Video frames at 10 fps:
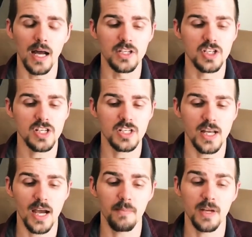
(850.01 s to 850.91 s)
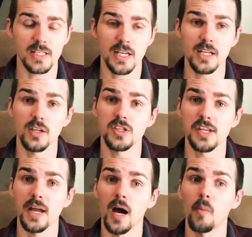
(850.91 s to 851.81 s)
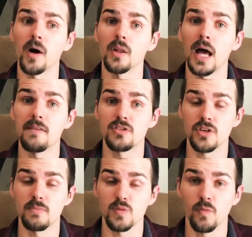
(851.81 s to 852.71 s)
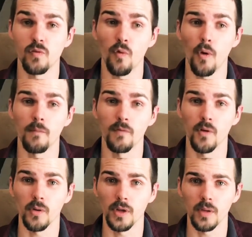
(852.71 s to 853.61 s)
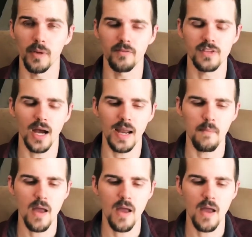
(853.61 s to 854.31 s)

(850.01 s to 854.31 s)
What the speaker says: just yet, because I needed to see how well live streams perform for a little bit of time.